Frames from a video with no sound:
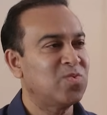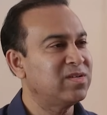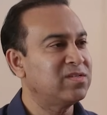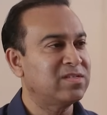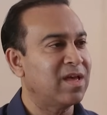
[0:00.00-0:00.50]
What
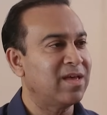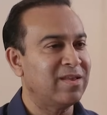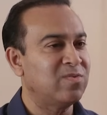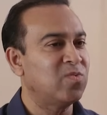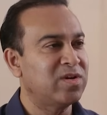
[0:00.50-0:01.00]
is that,
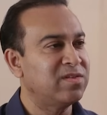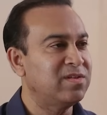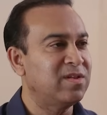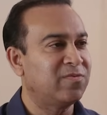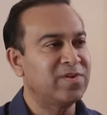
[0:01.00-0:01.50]
and what are the
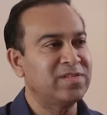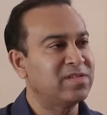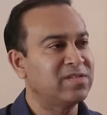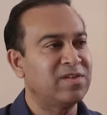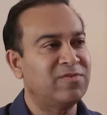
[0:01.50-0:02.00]

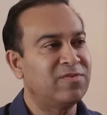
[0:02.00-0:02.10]
differences in